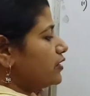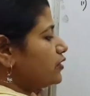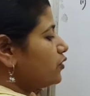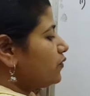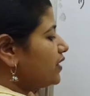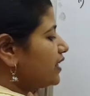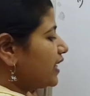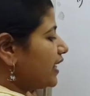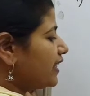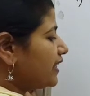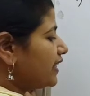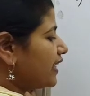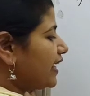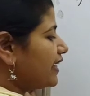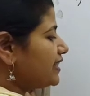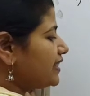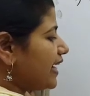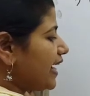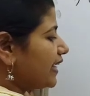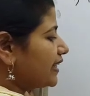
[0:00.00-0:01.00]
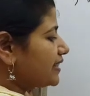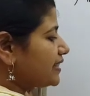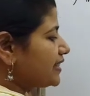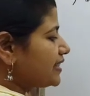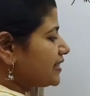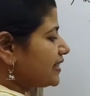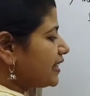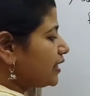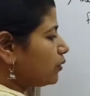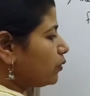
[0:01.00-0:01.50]
So we can write x
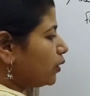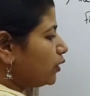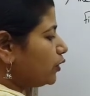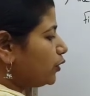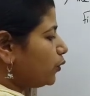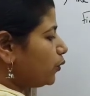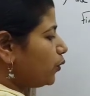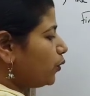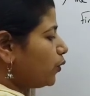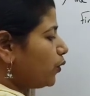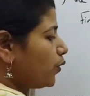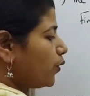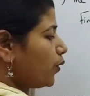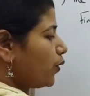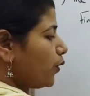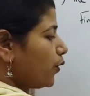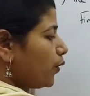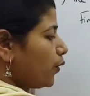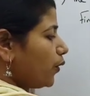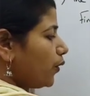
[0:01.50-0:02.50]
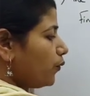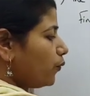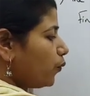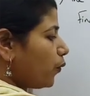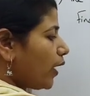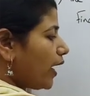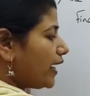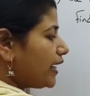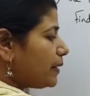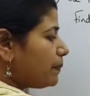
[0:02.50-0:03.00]
is equal to
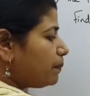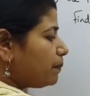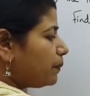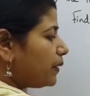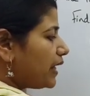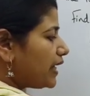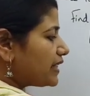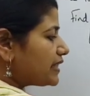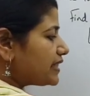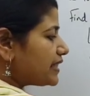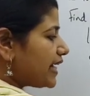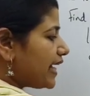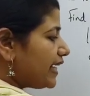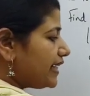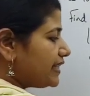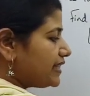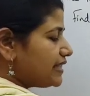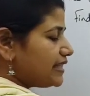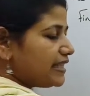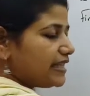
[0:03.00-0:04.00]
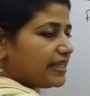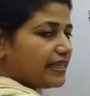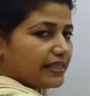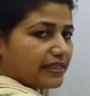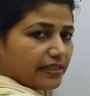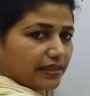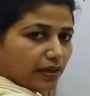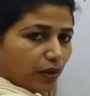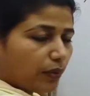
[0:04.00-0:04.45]
y plus 18.